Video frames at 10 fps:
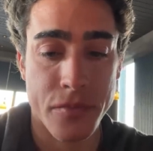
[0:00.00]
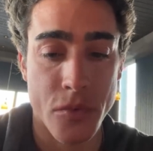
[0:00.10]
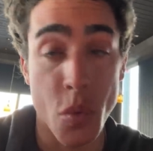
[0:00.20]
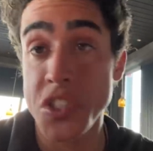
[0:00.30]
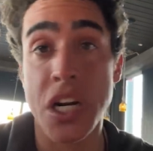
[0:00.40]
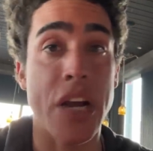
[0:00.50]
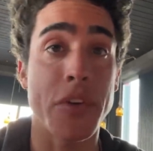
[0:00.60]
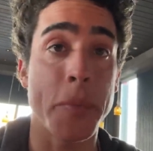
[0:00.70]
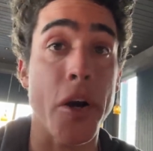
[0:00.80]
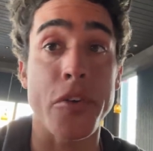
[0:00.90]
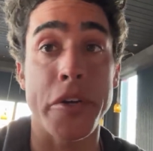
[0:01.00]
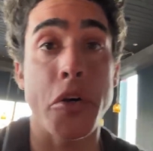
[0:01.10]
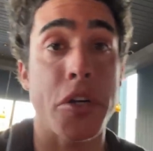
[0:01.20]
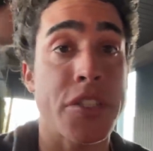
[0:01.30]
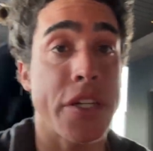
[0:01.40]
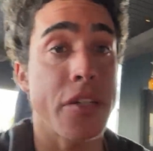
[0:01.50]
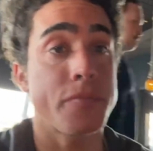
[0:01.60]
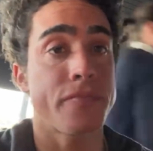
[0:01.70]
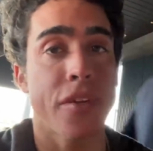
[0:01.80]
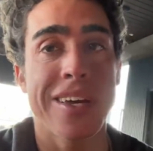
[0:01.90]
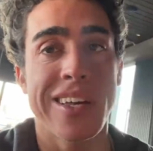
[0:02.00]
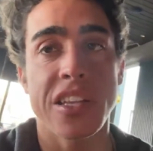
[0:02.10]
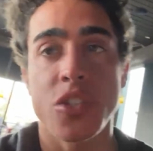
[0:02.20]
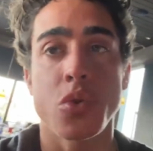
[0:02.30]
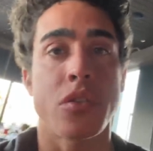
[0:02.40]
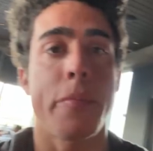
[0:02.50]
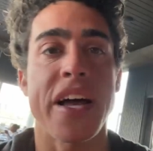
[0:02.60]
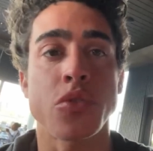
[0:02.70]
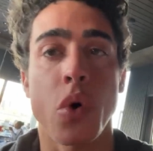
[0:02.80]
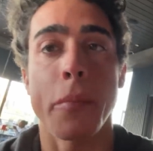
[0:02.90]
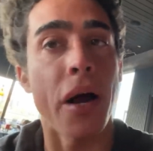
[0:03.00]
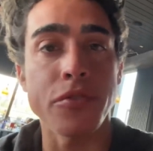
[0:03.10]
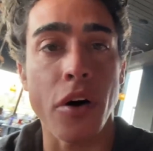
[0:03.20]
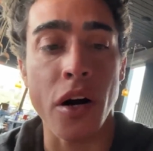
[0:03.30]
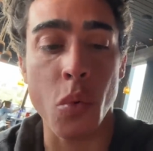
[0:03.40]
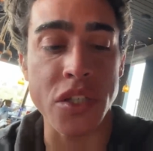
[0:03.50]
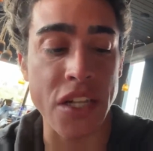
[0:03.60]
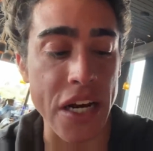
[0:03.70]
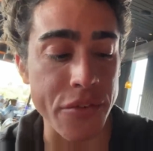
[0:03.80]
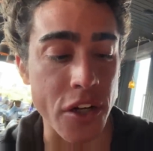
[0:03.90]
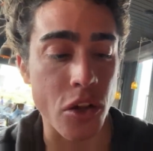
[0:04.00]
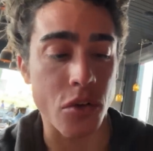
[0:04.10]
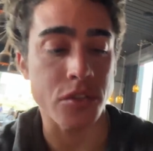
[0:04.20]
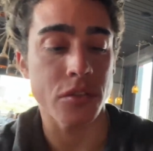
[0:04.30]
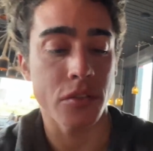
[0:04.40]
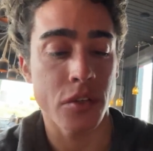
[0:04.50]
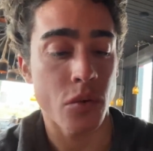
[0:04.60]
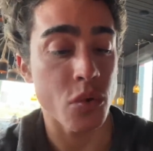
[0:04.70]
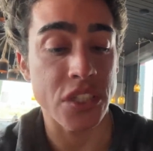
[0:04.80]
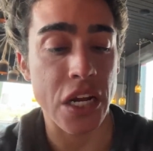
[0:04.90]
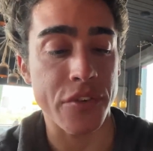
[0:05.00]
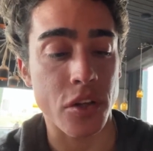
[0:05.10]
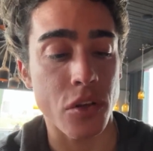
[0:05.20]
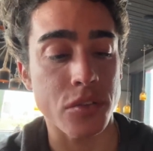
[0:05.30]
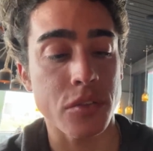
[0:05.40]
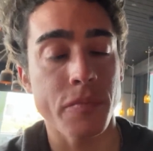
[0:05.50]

we tried every burger in New York City. This was the best one by far. It was not even close. It was not even close.